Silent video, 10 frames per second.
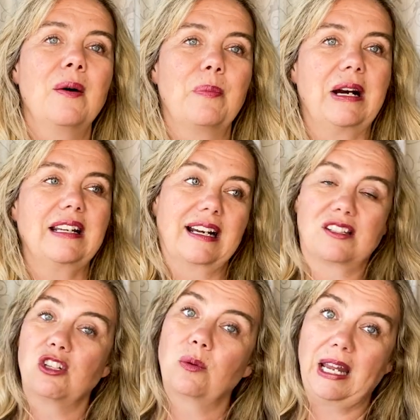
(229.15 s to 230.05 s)
But
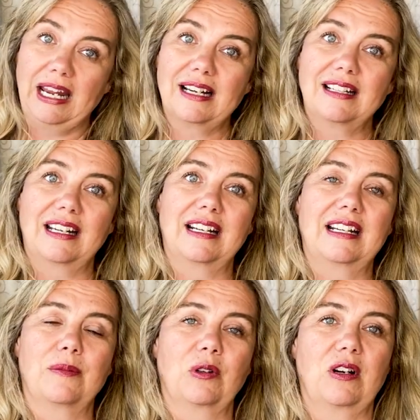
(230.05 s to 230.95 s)
yes, you can get
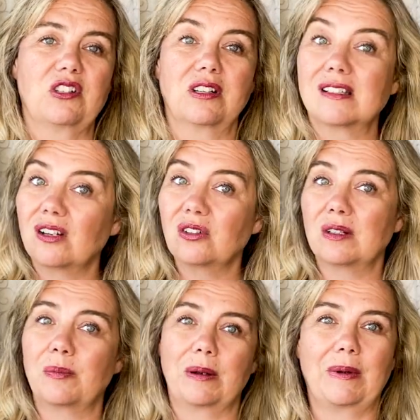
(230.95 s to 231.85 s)
an immigration
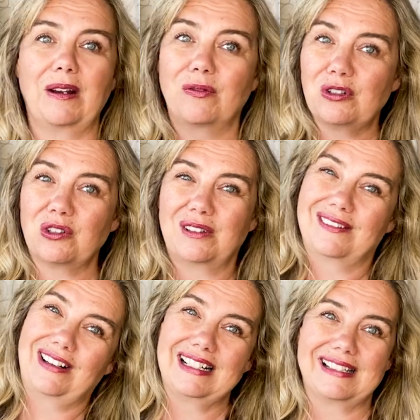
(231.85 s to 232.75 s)
consultant, but my official
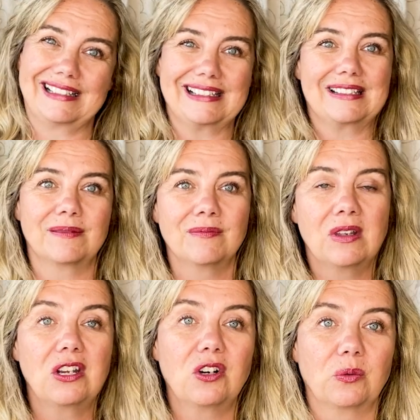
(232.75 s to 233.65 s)
advice is
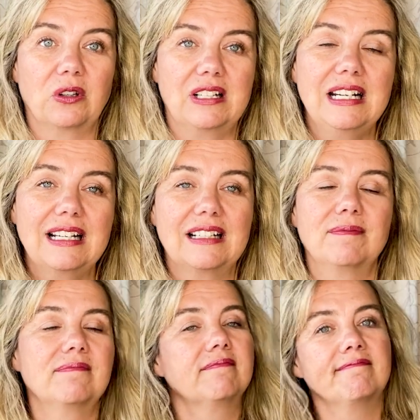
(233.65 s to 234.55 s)
you don't really need it.